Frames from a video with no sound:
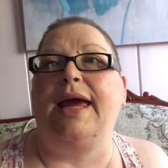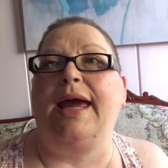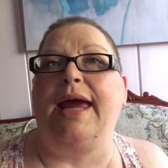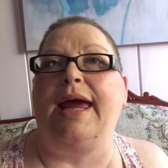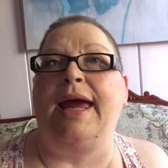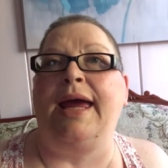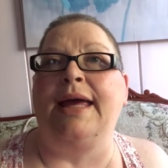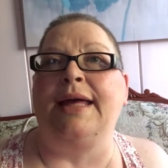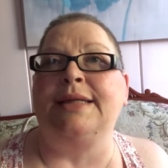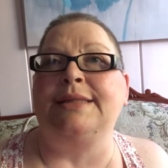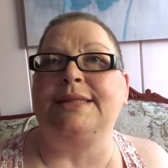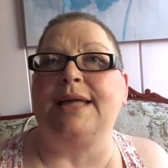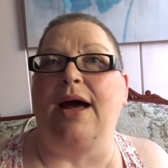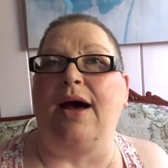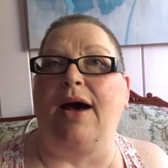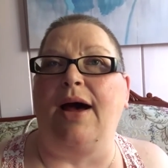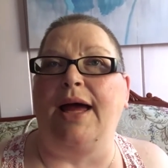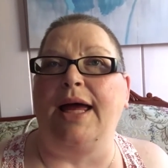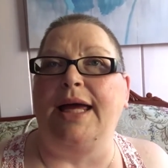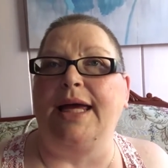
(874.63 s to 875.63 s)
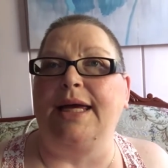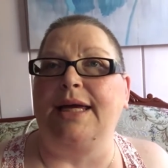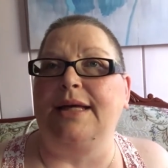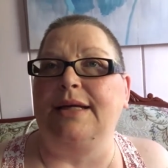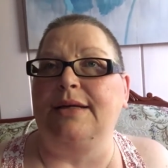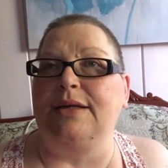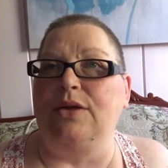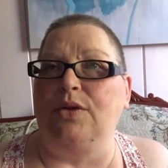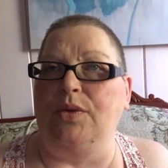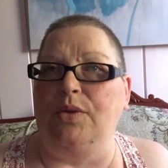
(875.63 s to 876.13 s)
And I
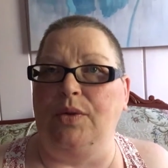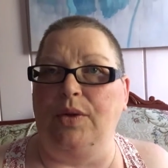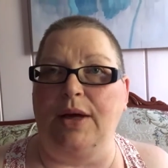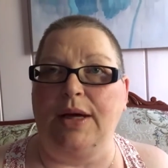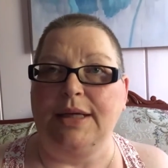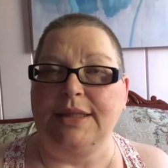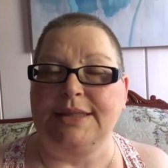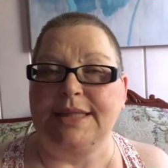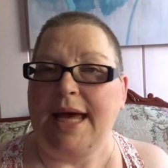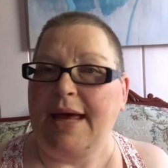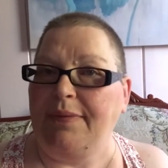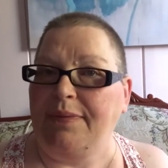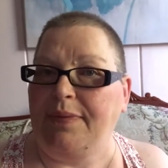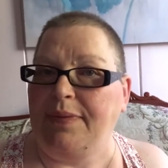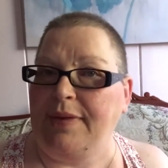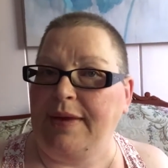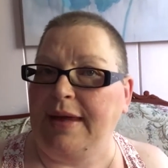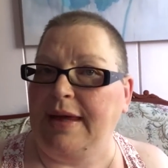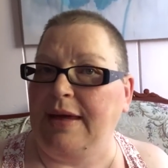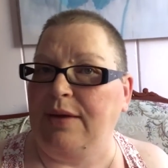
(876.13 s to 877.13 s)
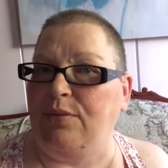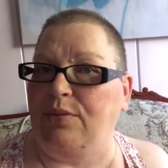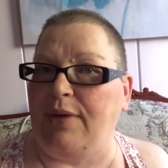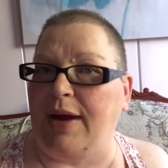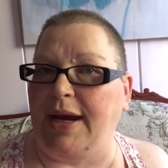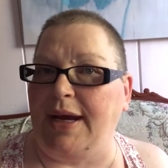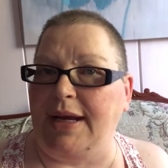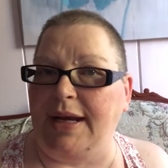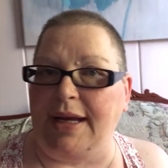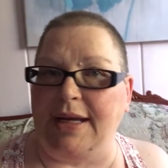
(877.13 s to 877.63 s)
looked up the
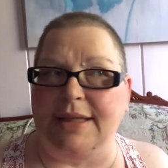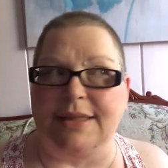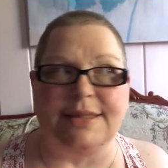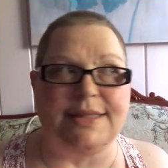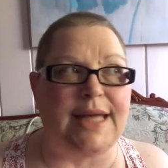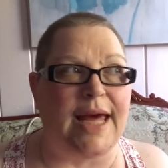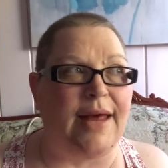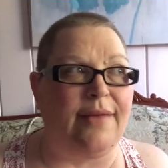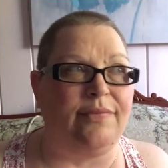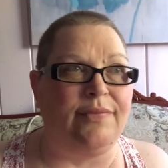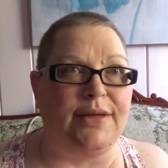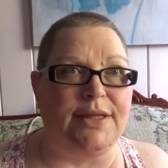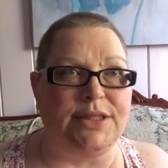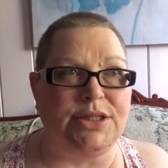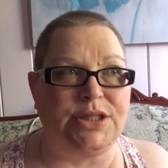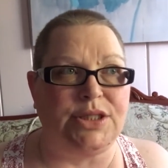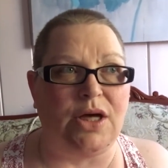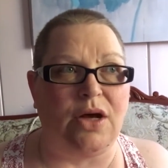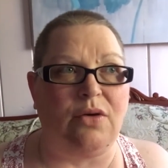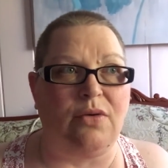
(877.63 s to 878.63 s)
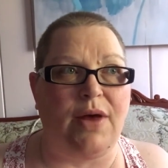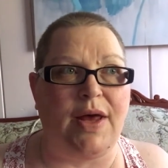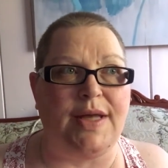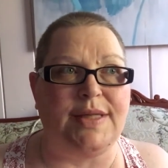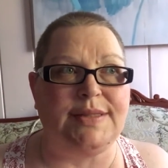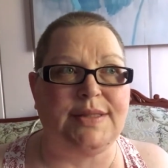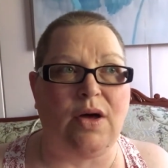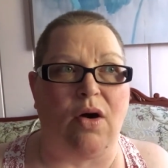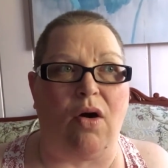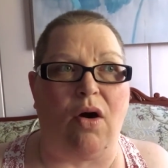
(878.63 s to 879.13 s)
ratings, and this show
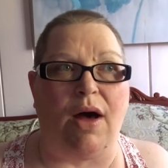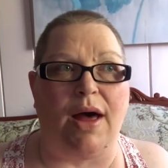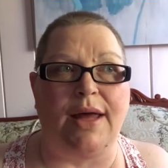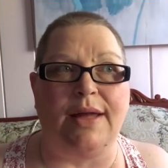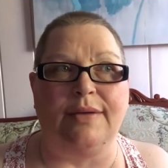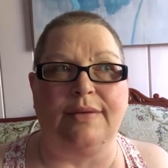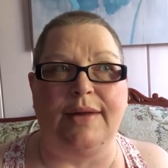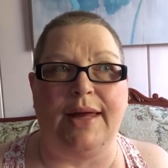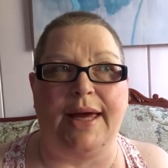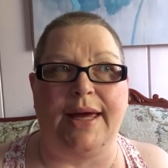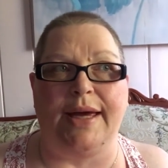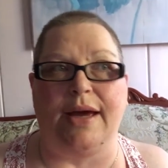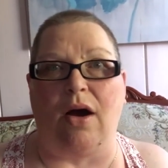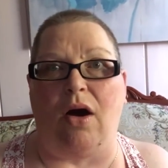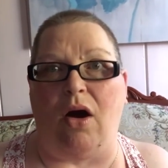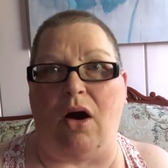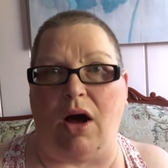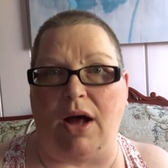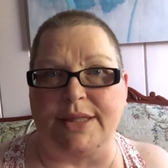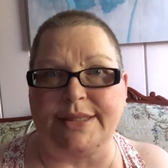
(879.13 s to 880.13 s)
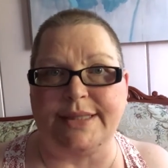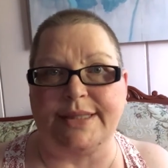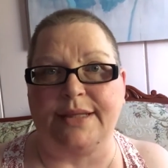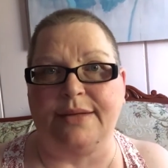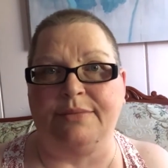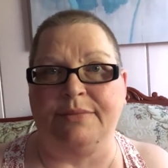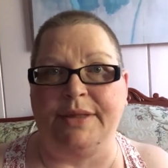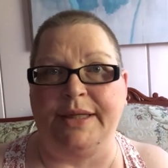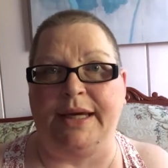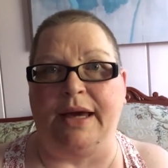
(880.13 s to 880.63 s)
has got like
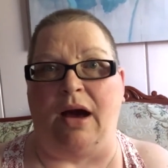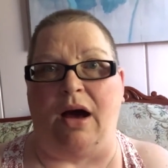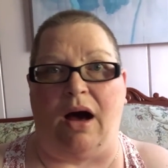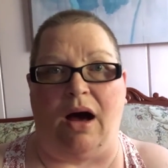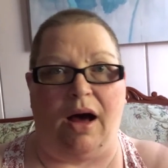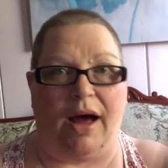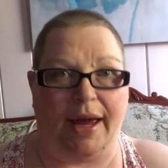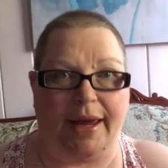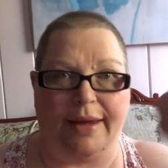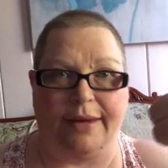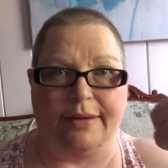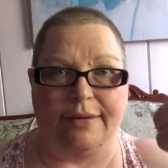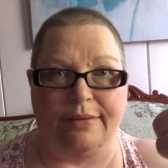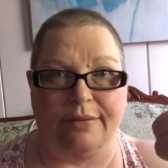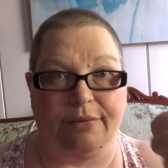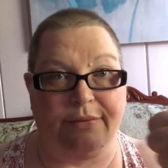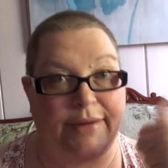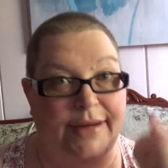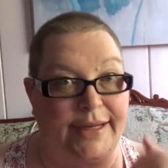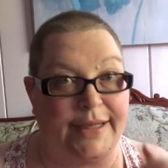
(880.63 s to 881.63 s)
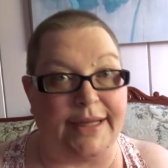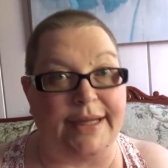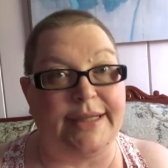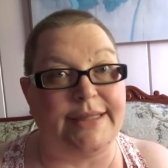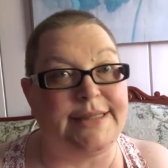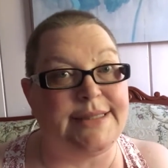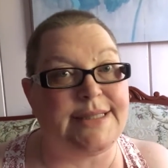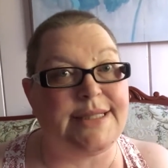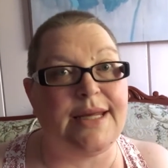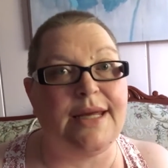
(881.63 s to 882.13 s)
awesomely high
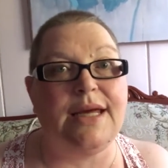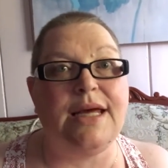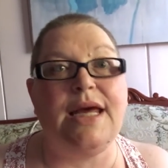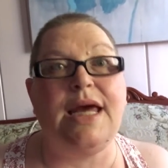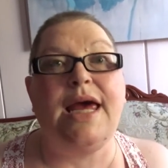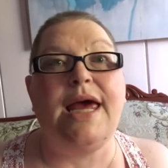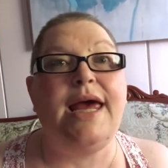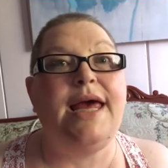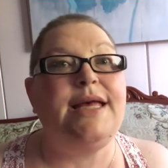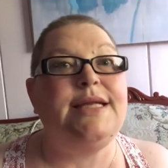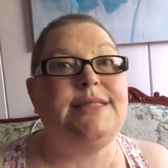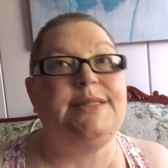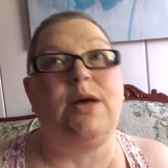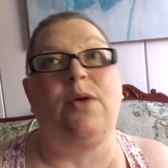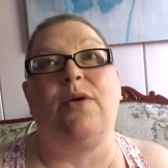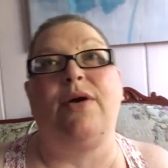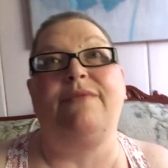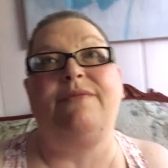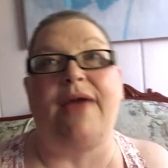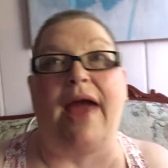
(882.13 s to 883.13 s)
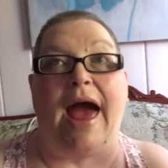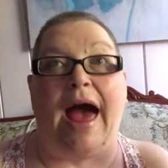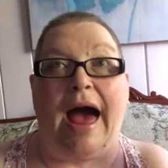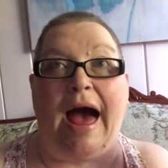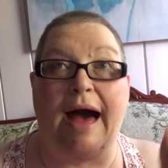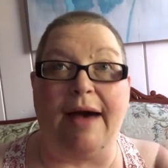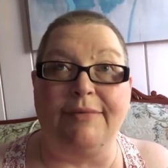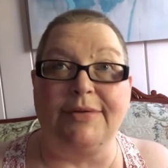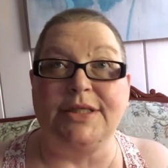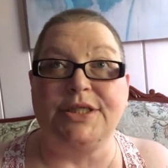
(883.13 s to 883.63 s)
ratings. So if you
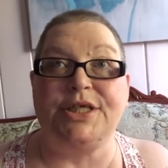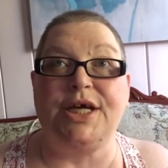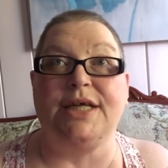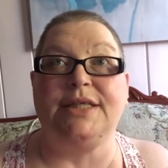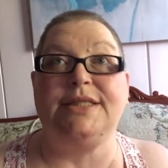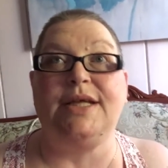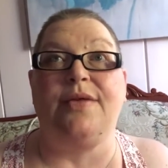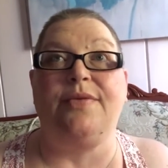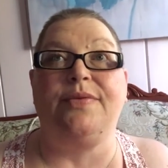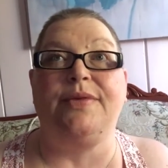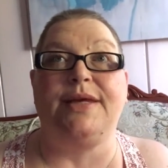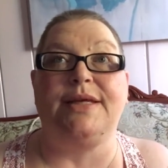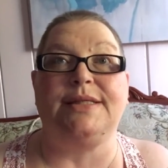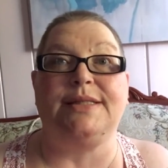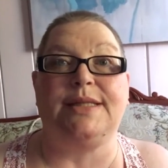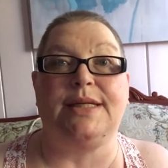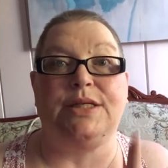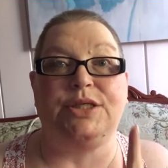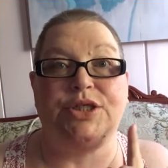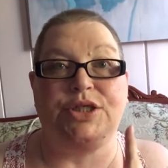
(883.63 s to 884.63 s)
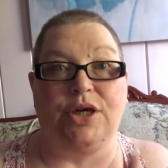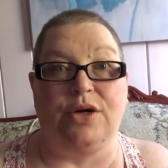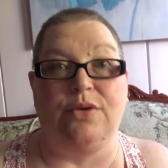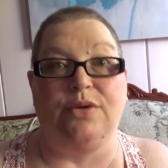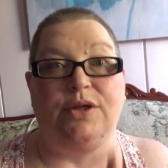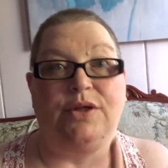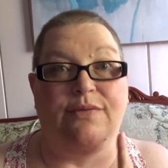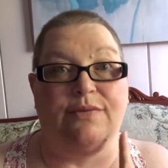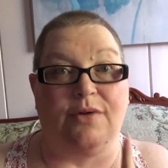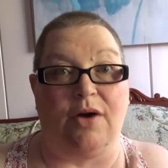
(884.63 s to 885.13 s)
haven't checked out this show,
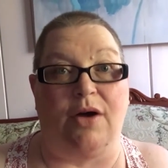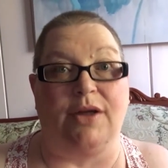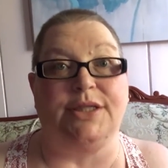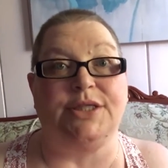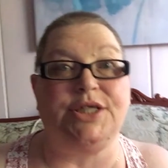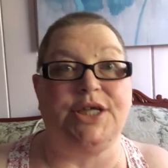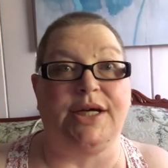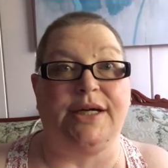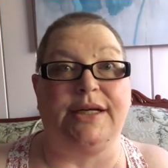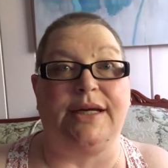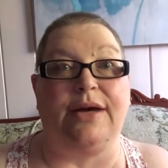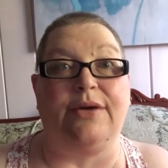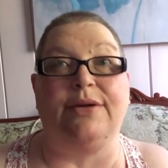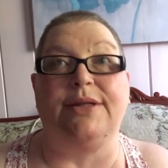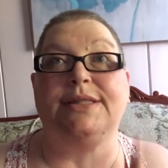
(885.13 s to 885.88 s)
you've got to check it out.